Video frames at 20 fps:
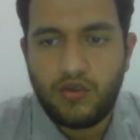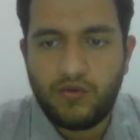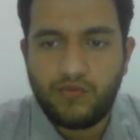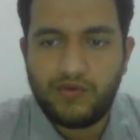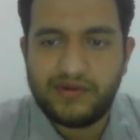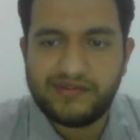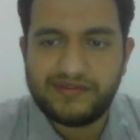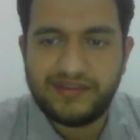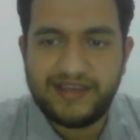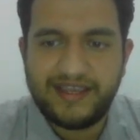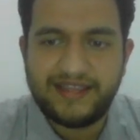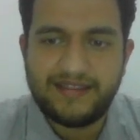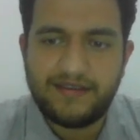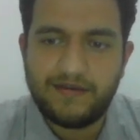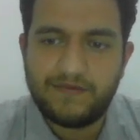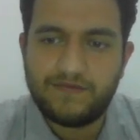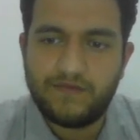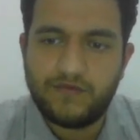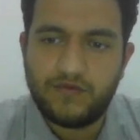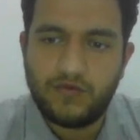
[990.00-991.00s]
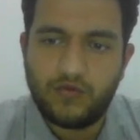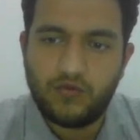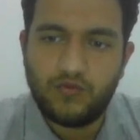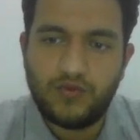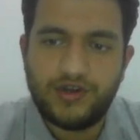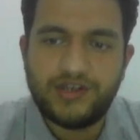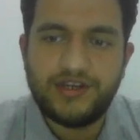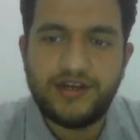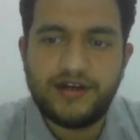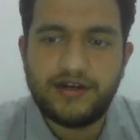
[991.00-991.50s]
was negative
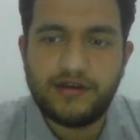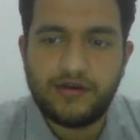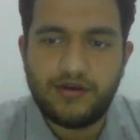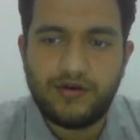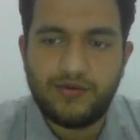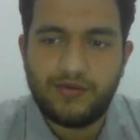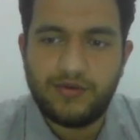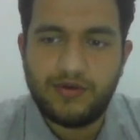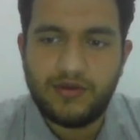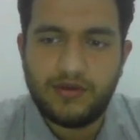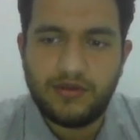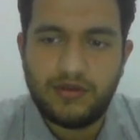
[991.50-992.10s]
1 year ago,